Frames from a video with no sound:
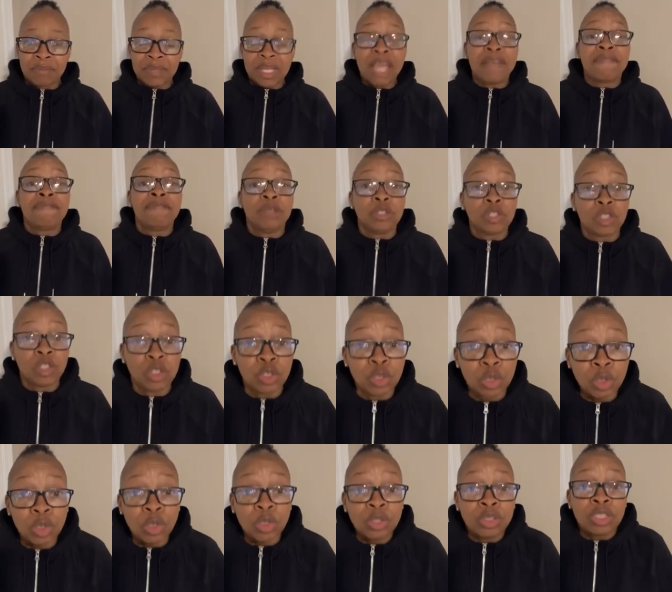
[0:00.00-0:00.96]
If you
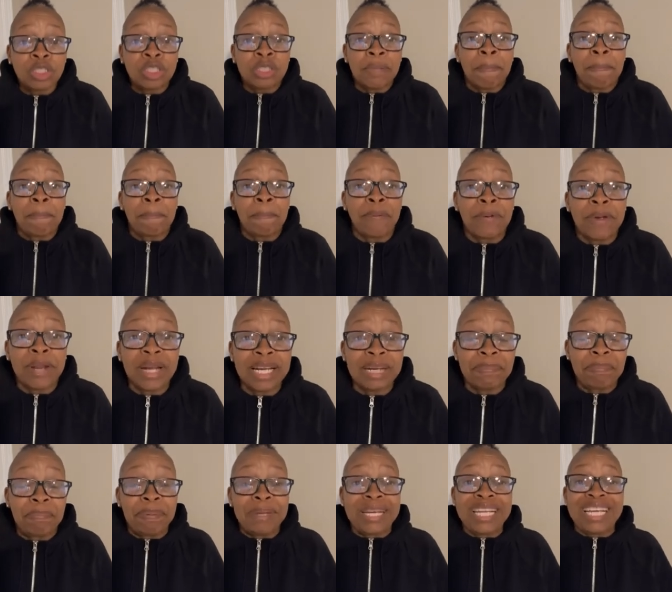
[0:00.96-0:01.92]
choose to
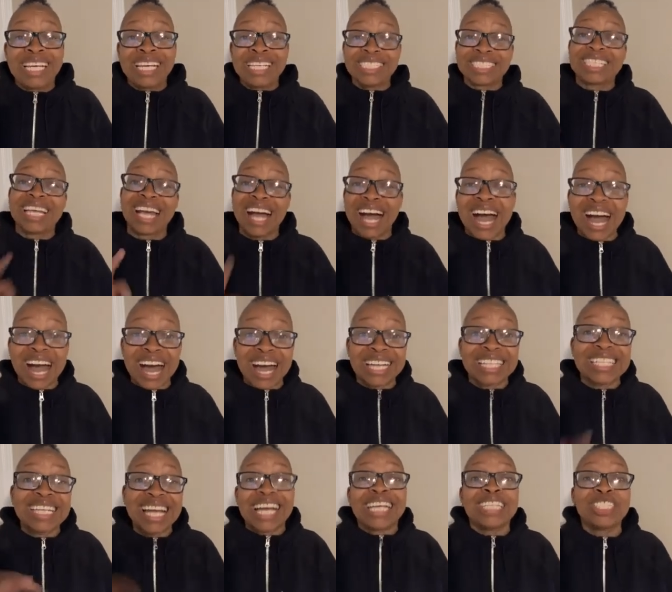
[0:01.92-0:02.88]
please
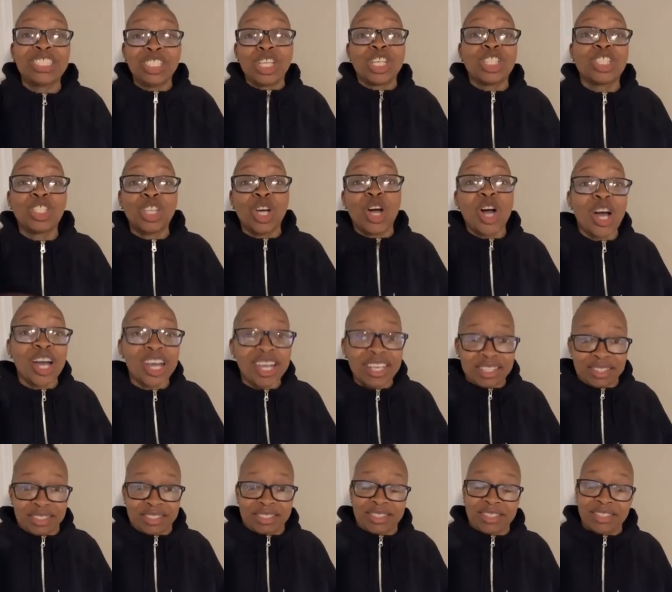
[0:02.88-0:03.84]
God, that's your
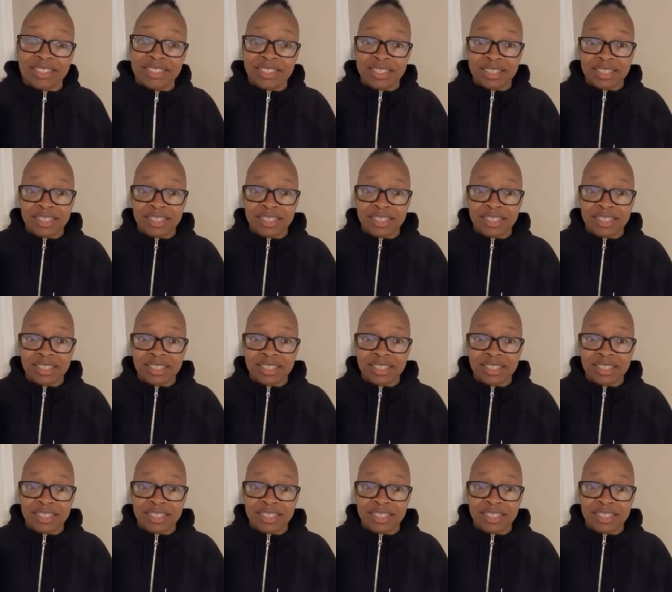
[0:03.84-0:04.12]
choice.